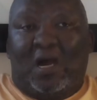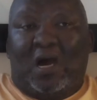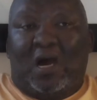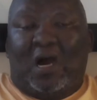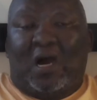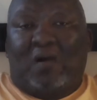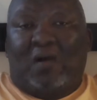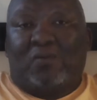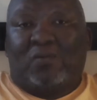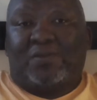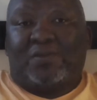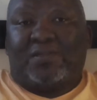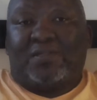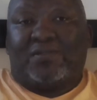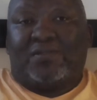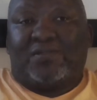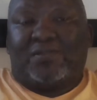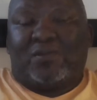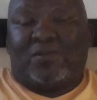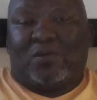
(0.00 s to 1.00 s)
how were these
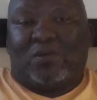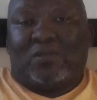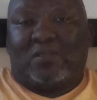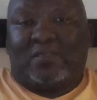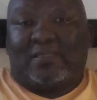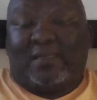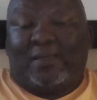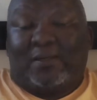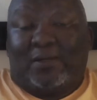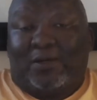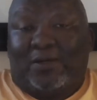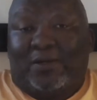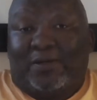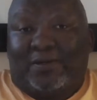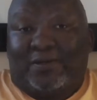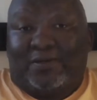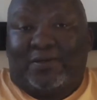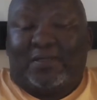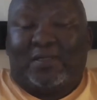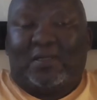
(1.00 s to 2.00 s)
songs
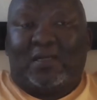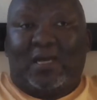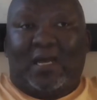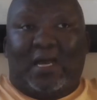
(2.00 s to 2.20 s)
learned?